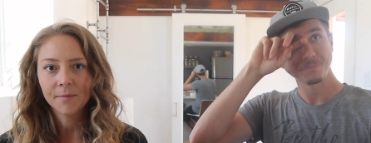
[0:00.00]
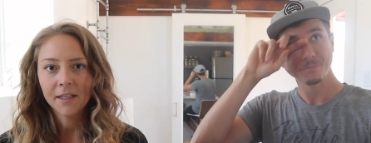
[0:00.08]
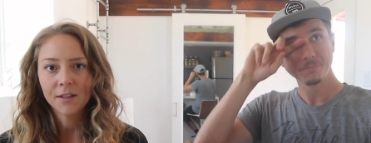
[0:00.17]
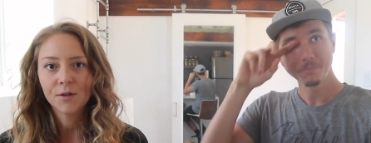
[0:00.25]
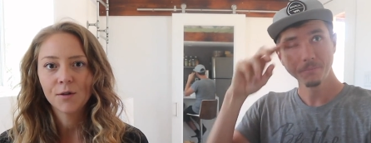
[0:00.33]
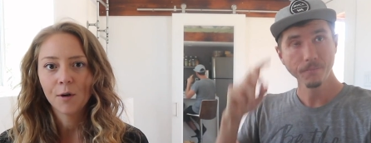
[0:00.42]

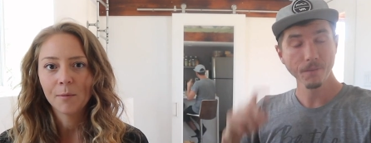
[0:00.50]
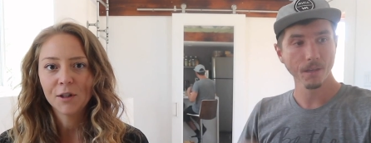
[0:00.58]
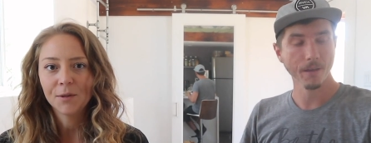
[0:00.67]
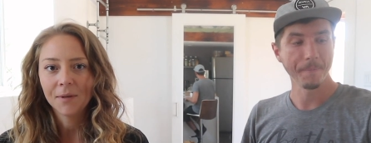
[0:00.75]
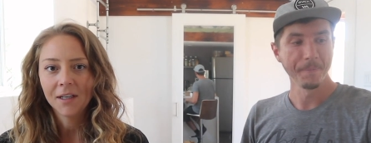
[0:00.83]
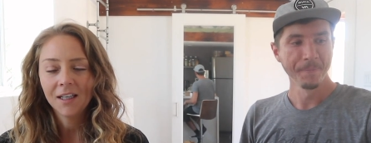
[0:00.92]
Speaker 1: make so
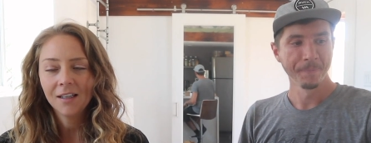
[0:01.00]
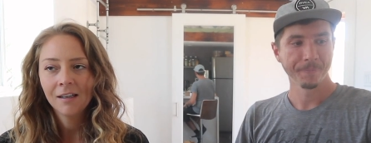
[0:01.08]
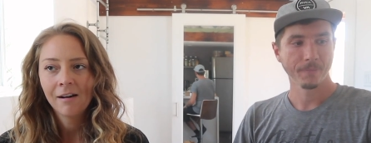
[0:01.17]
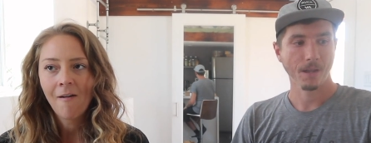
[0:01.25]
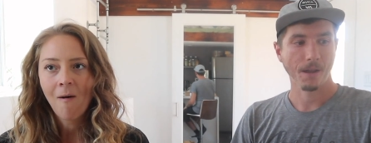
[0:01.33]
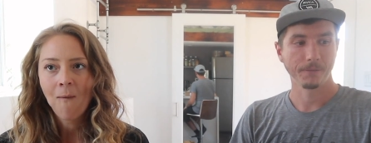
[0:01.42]
much
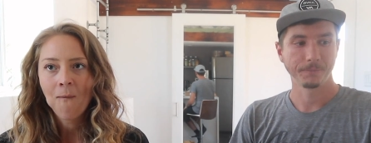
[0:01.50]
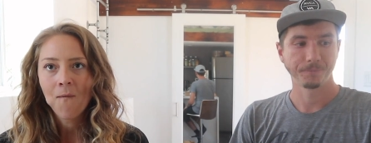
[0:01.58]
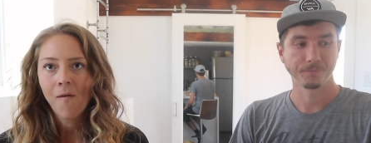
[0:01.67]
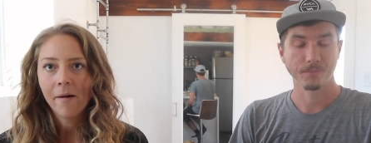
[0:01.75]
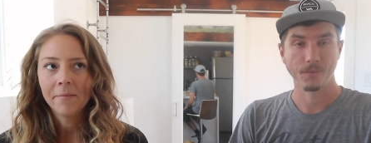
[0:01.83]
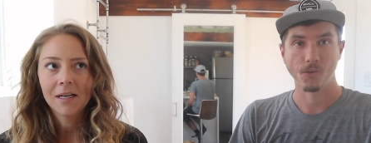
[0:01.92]
money.
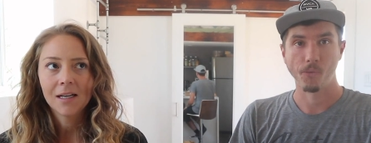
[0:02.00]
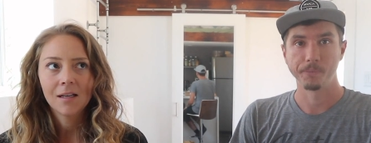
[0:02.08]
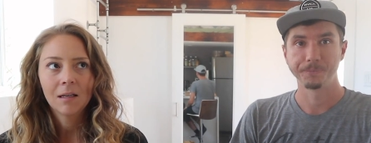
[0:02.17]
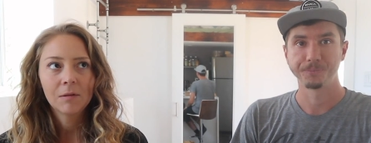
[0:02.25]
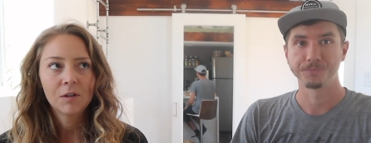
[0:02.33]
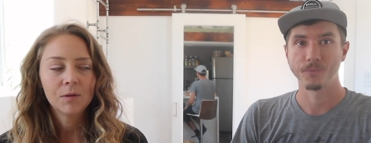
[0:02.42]
I mean, I
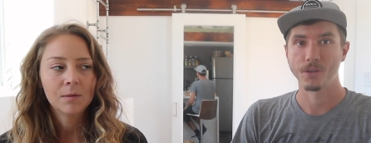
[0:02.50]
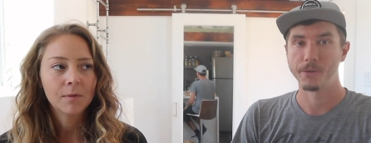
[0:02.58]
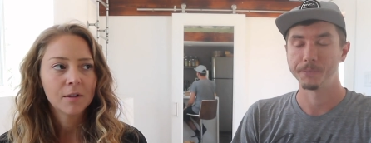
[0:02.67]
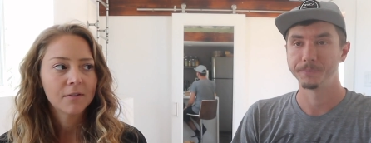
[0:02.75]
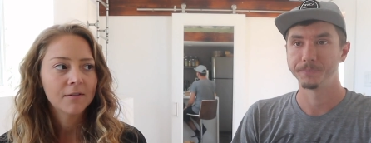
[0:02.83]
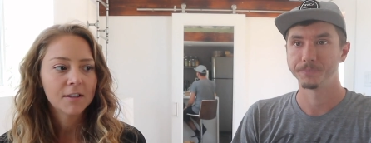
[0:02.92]
think between
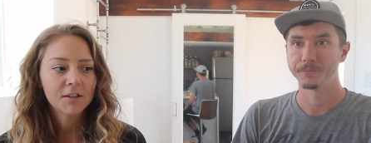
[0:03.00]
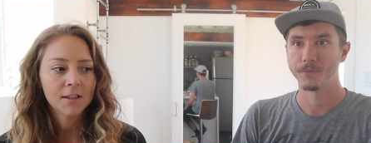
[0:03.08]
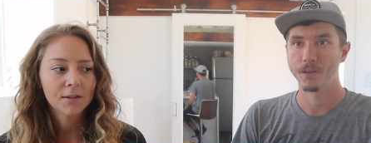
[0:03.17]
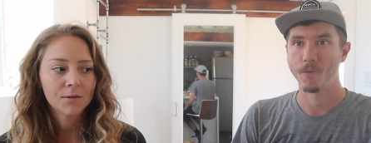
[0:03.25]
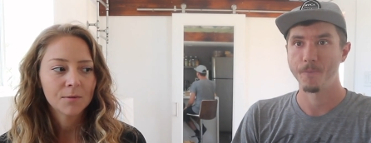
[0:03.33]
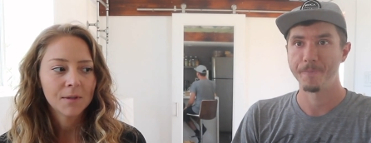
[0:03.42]
both of our
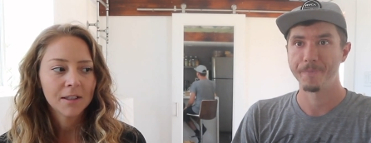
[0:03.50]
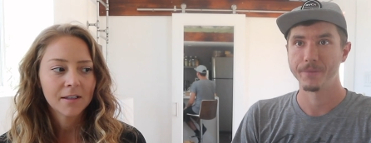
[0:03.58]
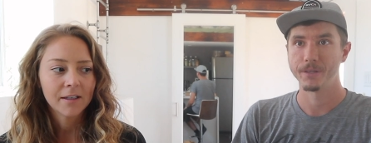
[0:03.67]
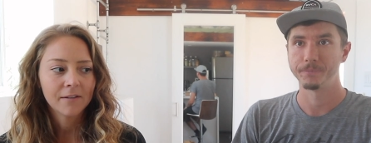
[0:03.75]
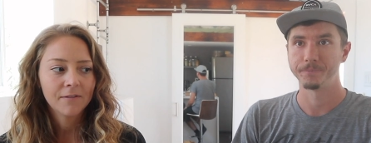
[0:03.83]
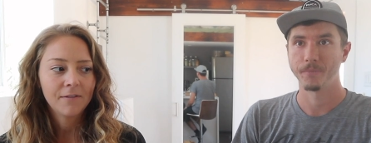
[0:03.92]
channels, we make
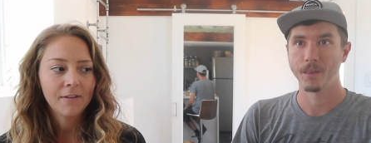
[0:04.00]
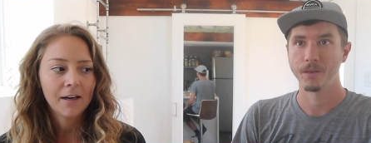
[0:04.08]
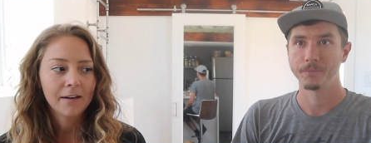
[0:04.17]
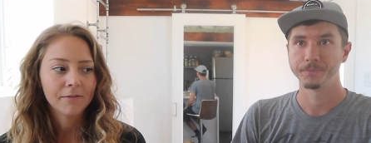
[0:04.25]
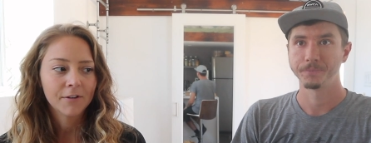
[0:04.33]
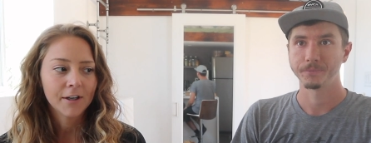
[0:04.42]
like
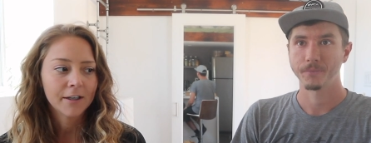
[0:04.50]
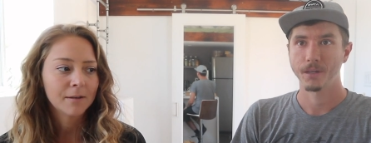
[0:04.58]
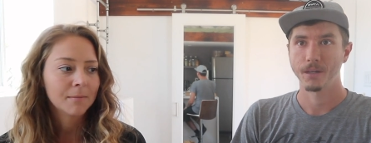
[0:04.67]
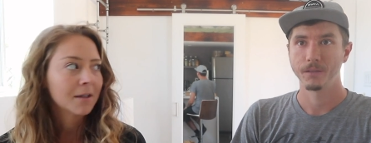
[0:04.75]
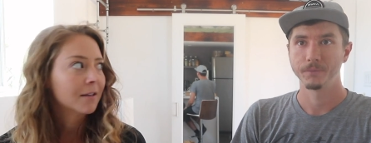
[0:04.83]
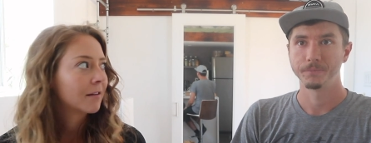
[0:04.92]
five grand
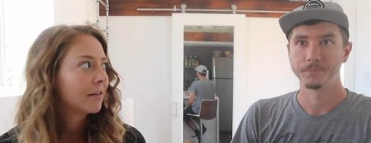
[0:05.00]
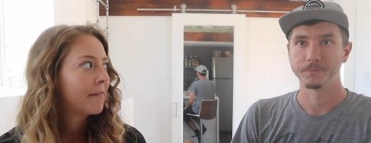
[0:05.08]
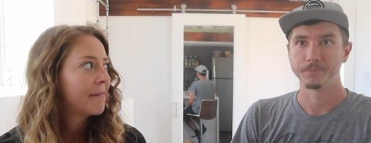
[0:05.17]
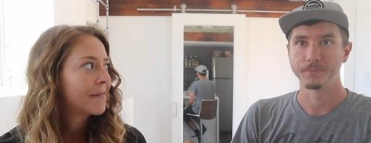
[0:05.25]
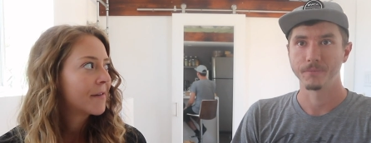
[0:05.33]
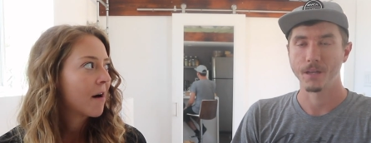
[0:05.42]
a month.
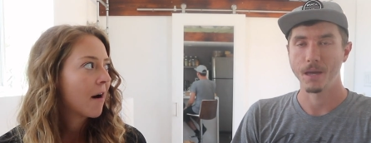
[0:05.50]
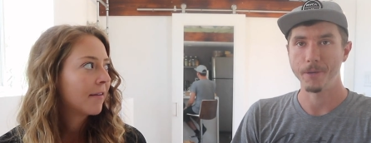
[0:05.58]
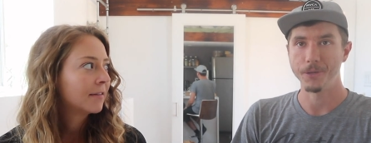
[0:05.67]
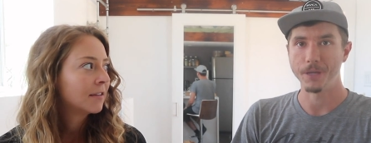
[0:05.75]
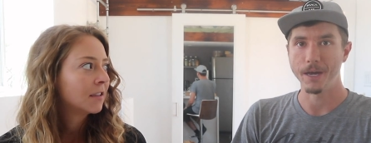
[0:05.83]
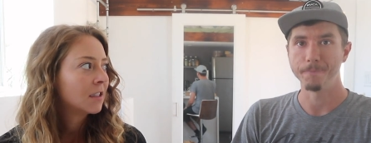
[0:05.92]

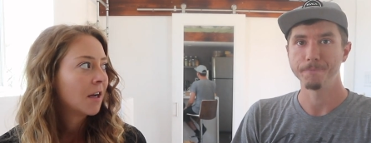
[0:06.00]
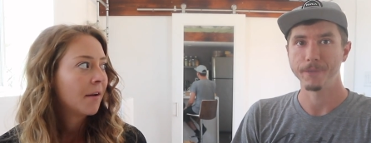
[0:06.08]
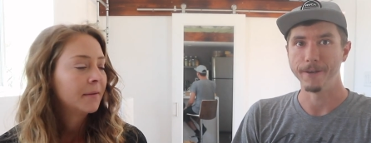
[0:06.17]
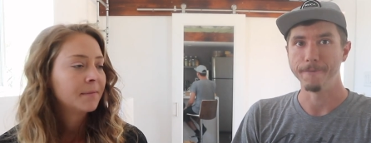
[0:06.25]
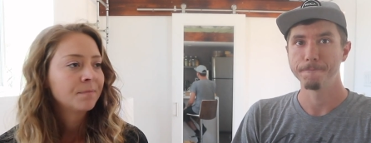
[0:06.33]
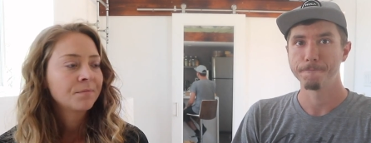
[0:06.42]
Speaker 2: About that,
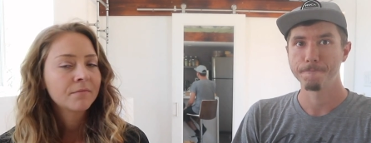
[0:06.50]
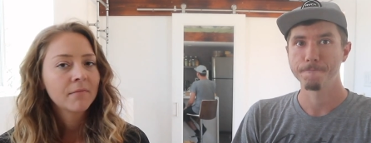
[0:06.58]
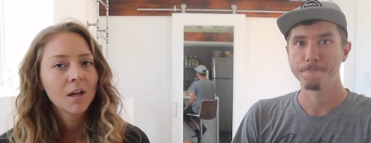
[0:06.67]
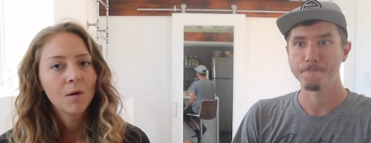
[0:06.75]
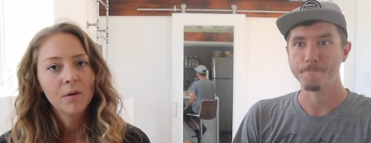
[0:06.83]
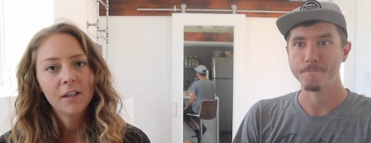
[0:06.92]
yeah.
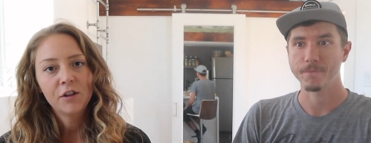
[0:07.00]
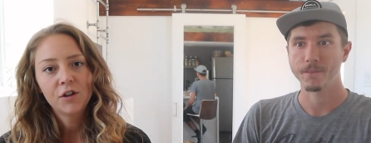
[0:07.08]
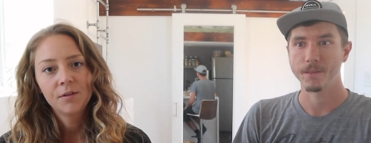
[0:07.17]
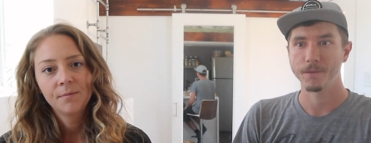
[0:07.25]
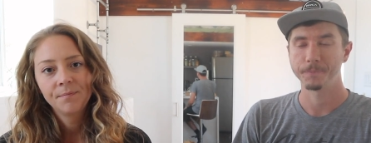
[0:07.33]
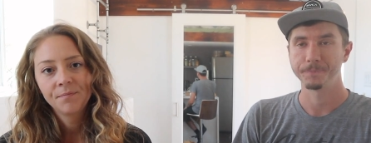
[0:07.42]

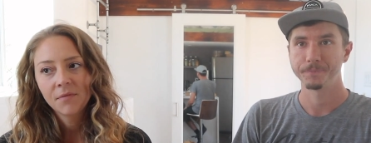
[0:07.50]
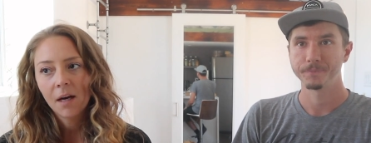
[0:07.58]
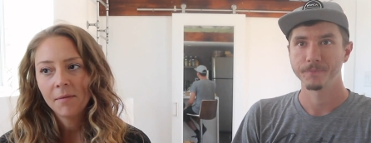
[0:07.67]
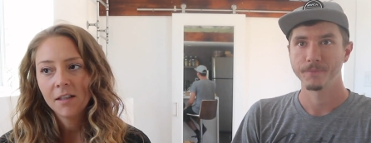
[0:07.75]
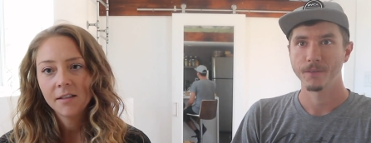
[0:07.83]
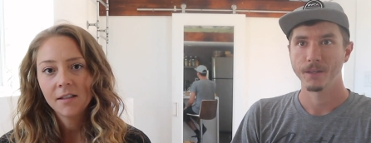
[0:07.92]
Speaker 1: Which,
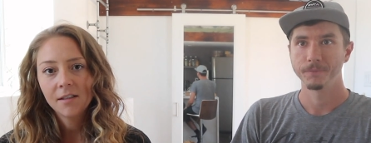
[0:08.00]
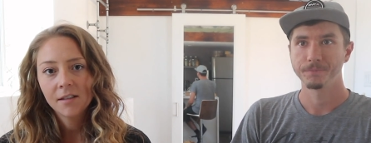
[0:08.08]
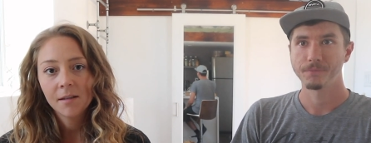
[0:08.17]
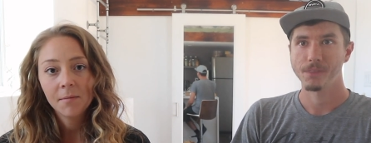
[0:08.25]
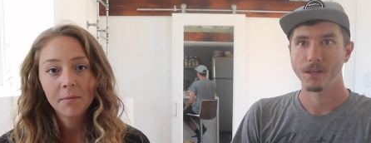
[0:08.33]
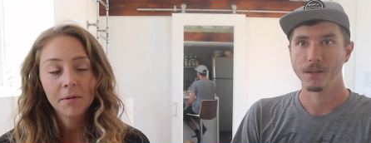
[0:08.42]
I mean,
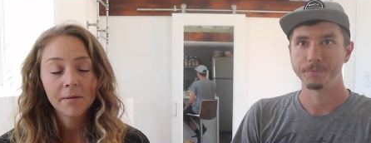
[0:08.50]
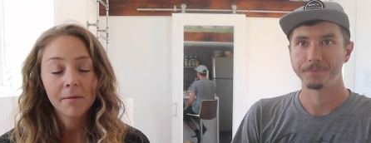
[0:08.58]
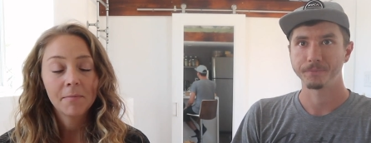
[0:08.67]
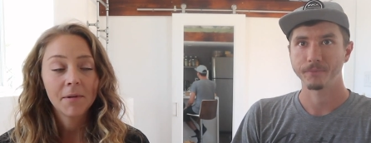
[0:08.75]
to some people that might